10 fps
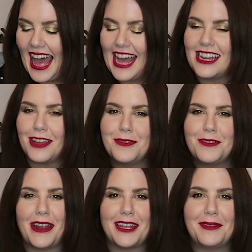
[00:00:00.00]
and I
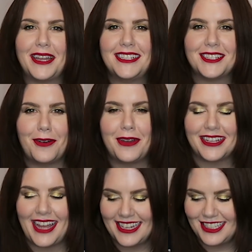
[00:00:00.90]
would recommend
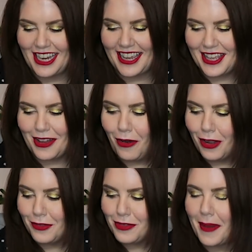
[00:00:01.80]
going and checking
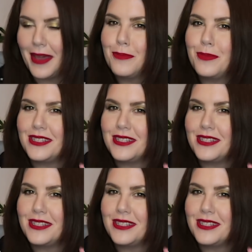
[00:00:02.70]
all of them out,